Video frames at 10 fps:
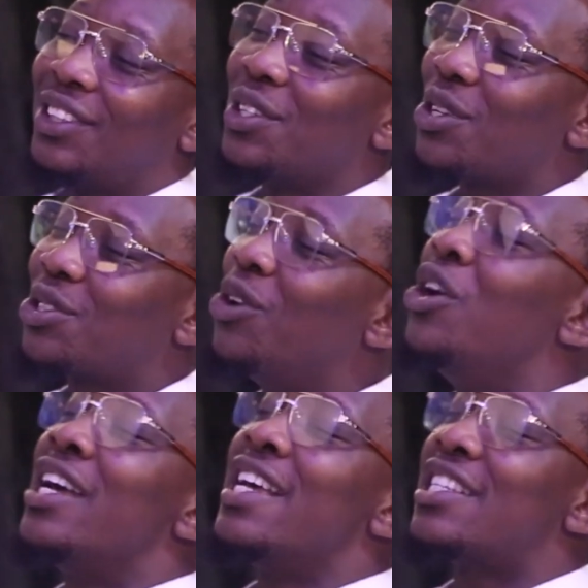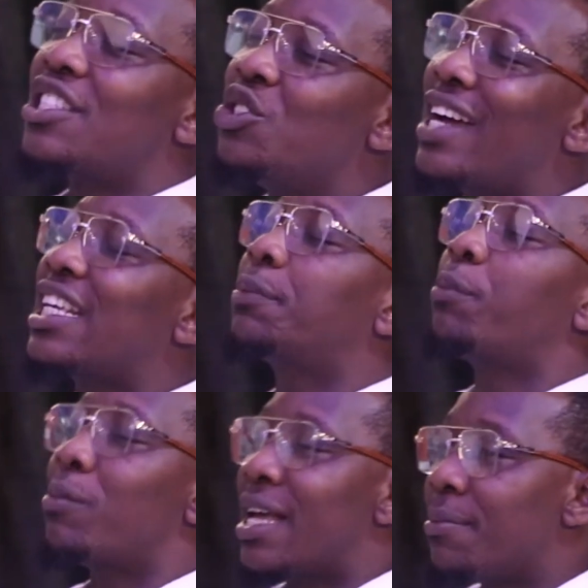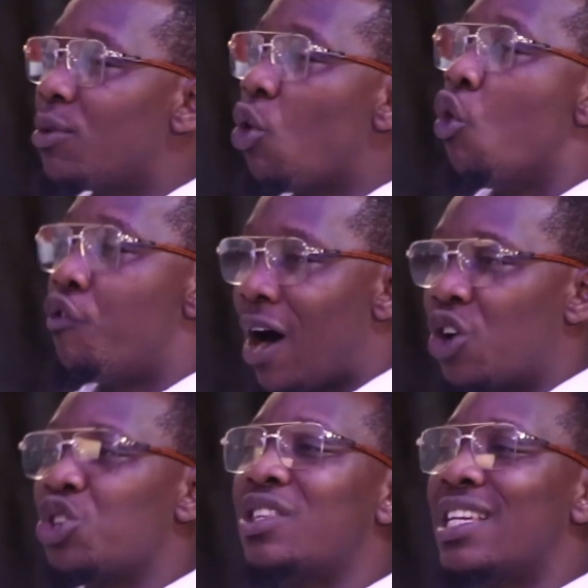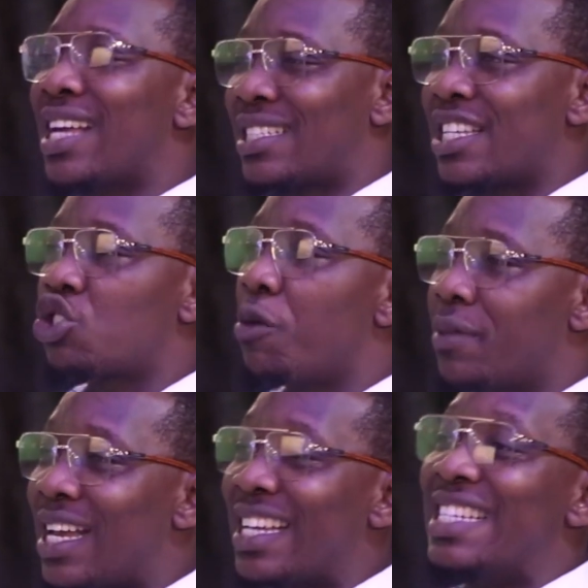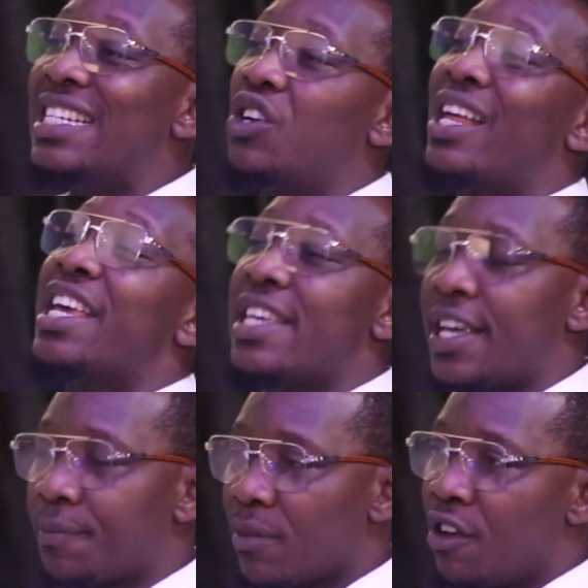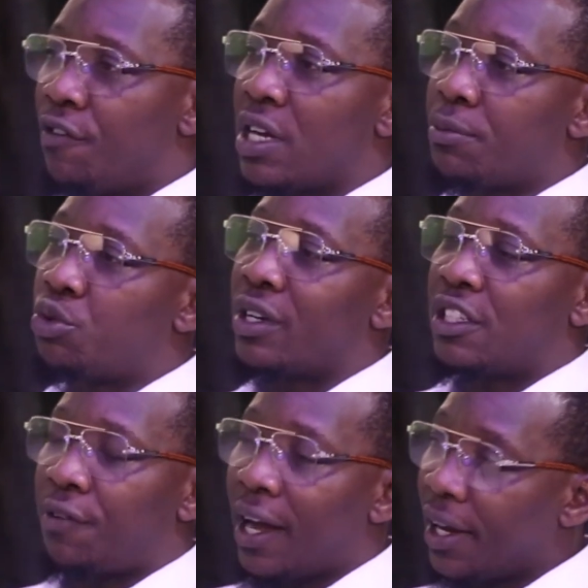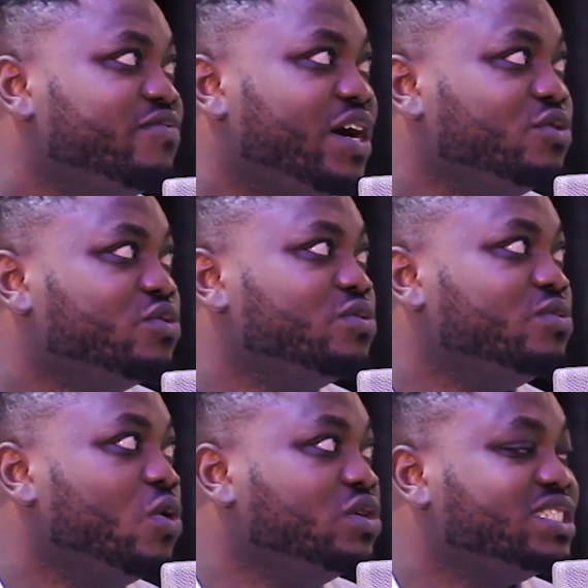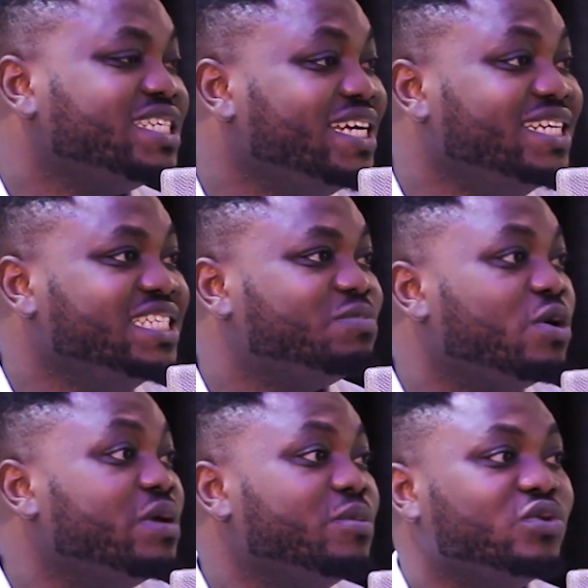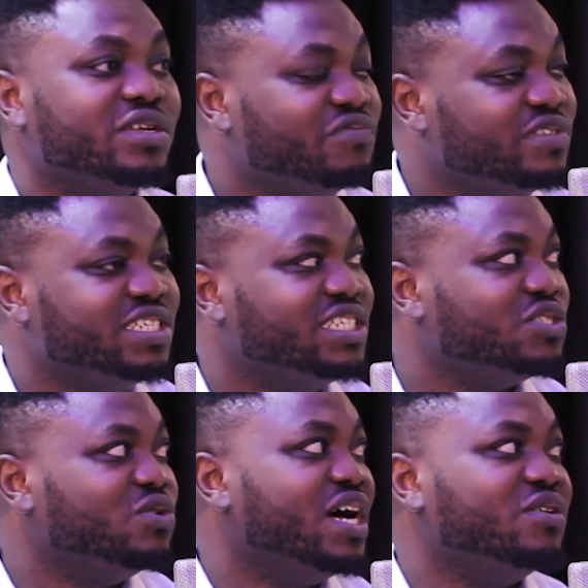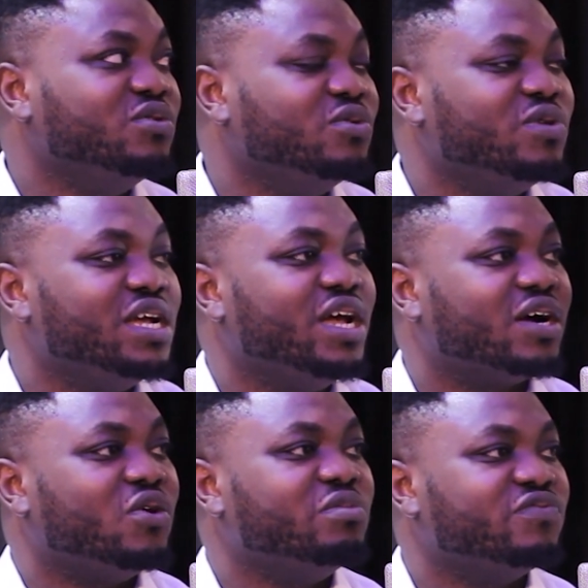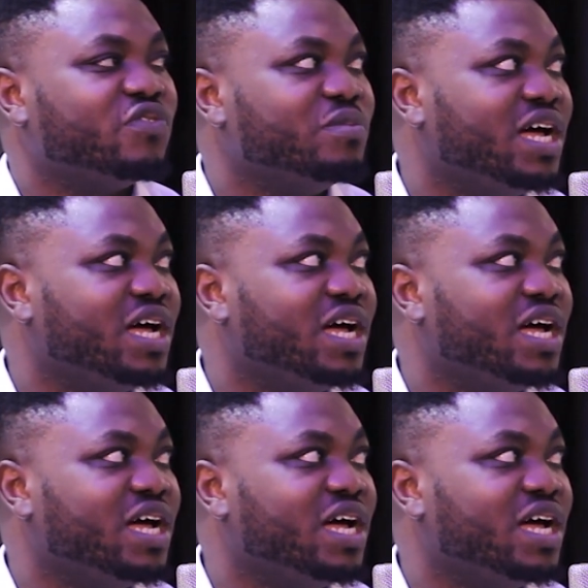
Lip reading: So is United's problem over? Or do you think that it's something that they need another year for them to rectify. Farouk, one saying is problem no dey finish, so I don't know where you are coming from.